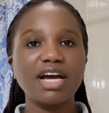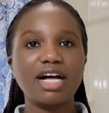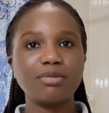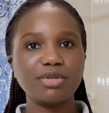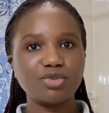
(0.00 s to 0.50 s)

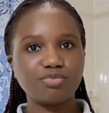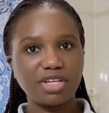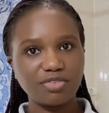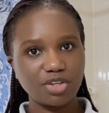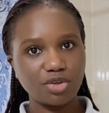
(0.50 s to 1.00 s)
I'll be
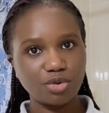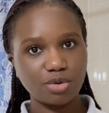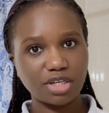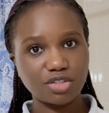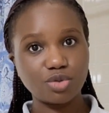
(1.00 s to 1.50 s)
giving
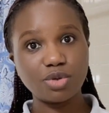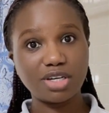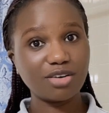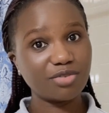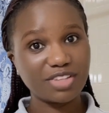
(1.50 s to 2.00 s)
you a tour
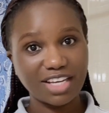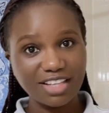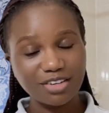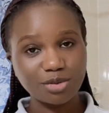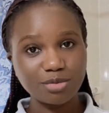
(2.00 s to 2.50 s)
of the
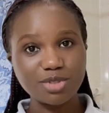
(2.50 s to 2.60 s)
other room.